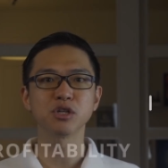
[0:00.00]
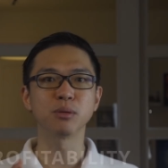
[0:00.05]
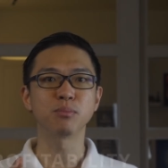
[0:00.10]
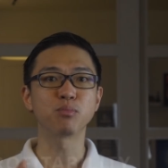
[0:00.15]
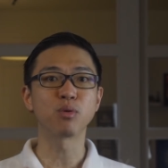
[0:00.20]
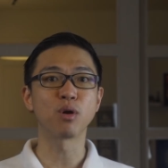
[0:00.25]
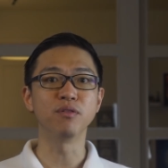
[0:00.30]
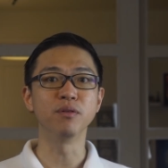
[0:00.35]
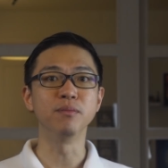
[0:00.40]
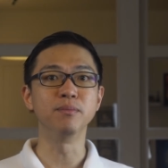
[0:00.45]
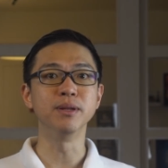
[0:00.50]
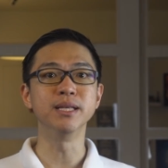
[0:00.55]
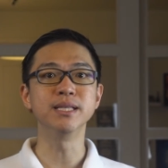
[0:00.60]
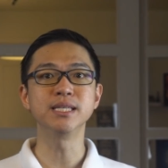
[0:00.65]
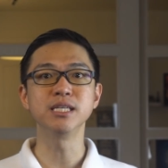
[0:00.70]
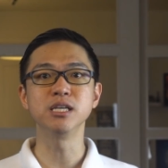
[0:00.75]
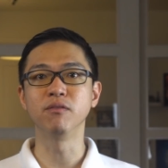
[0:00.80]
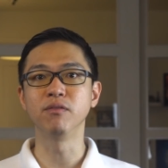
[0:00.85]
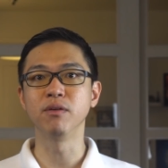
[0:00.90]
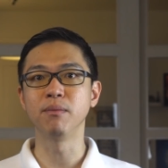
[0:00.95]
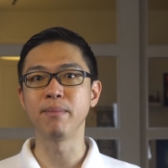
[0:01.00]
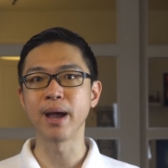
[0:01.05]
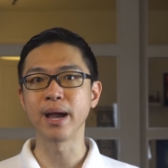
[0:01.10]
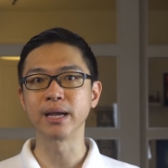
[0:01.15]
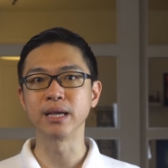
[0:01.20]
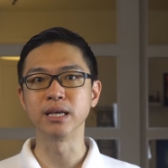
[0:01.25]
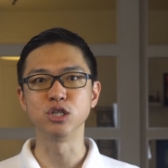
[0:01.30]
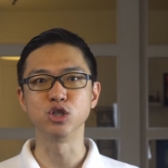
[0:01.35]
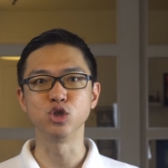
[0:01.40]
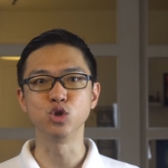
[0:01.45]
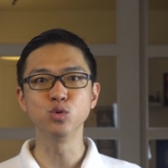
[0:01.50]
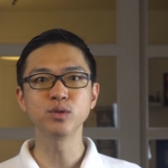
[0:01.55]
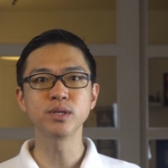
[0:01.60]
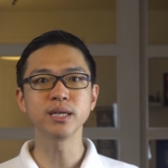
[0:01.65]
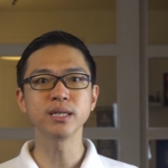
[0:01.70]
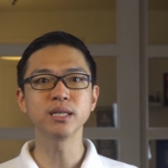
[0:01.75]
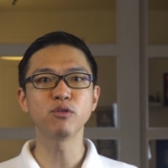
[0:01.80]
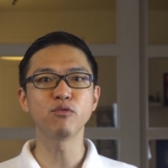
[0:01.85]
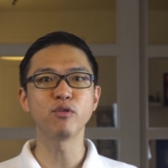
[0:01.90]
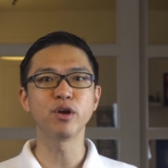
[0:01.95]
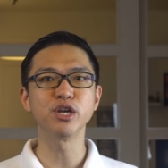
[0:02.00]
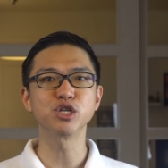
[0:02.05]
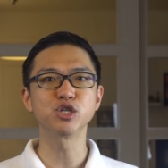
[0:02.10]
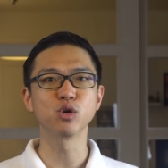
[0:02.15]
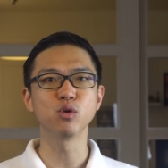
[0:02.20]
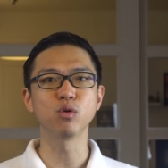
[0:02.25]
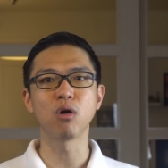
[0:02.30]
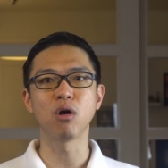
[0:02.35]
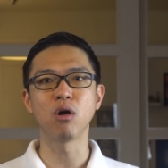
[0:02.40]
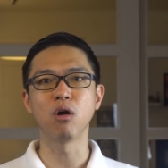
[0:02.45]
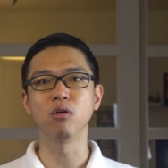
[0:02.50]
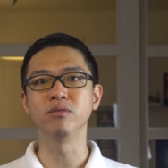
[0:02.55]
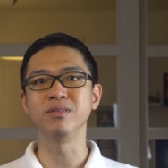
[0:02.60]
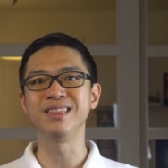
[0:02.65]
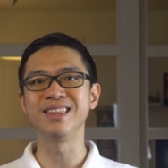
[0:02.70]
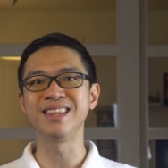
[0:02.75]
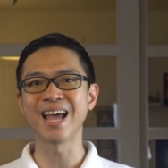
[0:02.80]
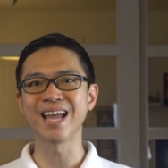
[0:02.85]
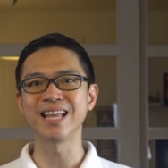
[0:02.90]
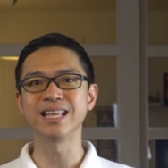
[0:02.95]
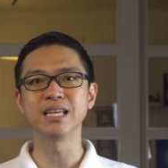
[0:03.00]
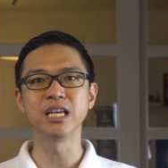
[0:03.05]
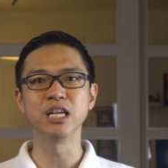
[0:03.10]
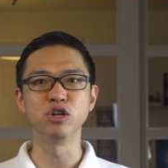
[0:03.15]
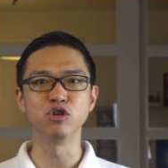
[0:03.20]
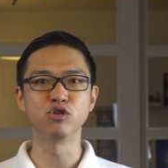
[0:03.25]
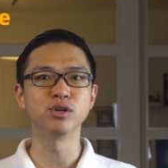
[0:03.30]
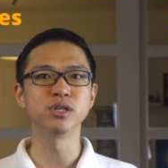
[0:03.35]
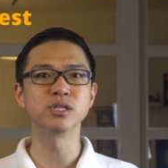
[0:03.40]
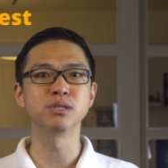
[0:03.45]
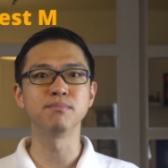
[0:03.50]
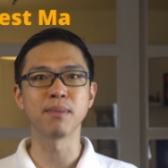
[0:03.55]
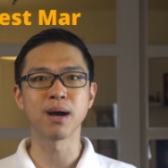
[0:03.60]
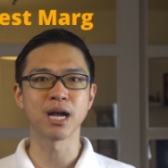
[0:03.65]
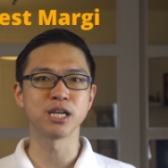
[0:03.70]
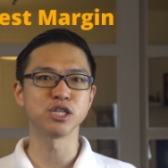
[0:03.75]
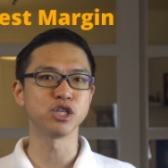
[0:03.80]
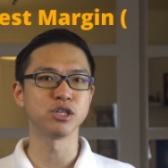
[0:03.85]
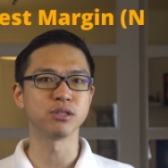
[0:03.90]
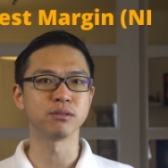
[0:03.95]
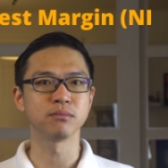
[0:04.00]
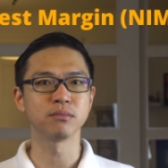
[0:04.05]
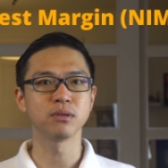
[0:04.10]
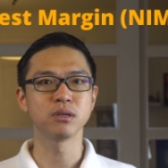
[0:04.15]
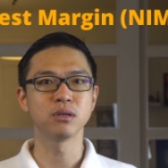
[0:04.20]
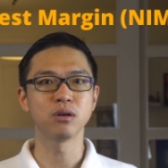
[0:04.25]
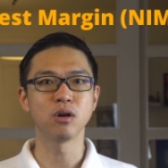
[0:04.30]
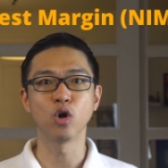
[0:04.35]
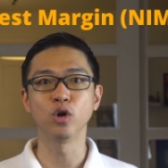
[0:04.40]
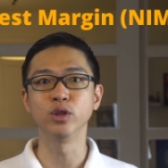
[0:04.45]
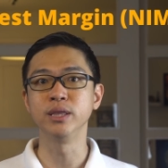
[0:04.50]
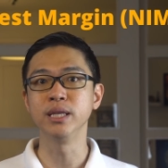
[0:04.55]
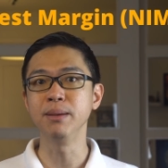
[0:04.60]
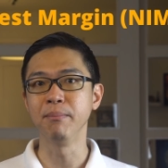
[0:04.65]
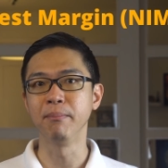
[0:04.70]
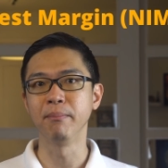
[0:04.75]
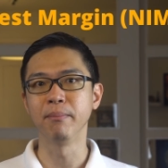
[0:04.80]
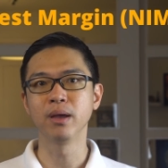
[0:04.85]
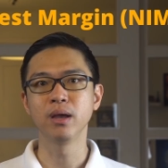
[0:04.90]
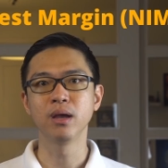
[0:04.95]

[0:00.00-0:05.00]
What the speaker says: the profitability of a bank is using the ratio called net interest margin, or NIM.